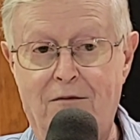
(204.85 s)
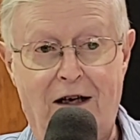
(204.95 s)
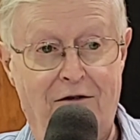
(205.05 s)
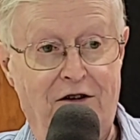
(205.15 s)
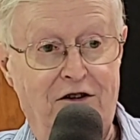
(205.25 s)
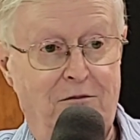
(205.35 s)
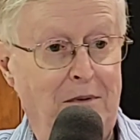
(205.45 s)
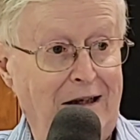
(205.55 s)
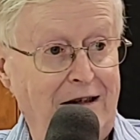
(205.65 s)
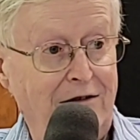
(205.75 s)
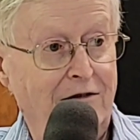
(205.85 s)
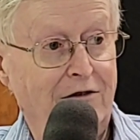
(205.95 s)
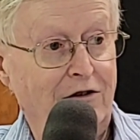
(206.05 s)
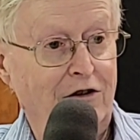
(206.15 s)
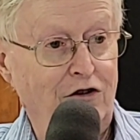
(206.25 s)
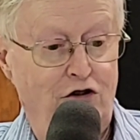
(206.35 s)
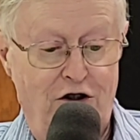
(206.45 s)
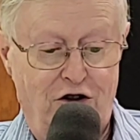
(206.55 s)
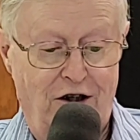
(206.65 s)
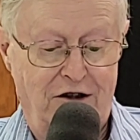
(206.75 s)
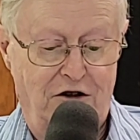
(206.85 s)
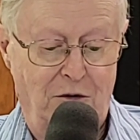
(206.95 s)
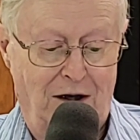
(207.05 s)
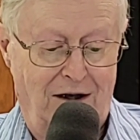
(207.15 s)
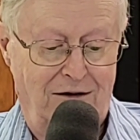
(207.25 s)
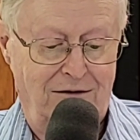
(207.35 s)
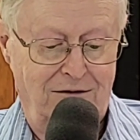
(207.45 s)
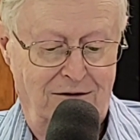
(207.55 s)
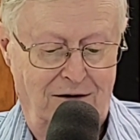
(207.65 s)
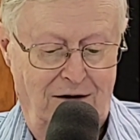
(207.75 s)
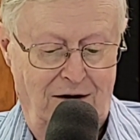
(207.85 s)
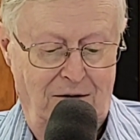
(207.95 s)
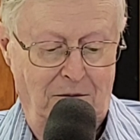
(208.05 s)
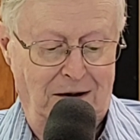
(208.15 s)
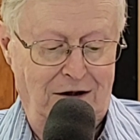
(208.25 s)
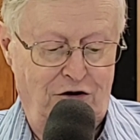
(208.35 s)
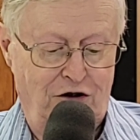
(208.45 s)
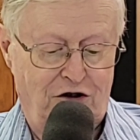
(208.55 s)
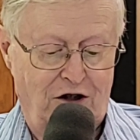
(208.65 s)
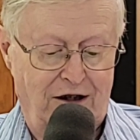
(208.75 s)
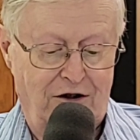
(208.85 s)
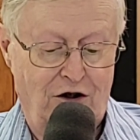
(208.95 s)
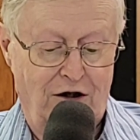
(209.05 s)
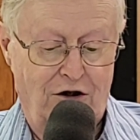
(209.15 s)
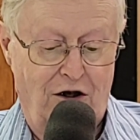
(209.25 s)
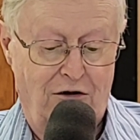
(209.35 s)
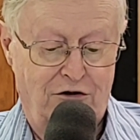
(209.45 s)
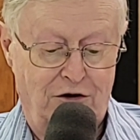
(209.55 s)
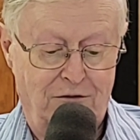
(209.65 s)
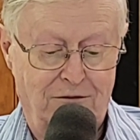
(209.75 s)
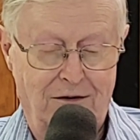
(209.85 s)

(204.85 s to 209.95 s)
of this being just like you are, being just like God called you.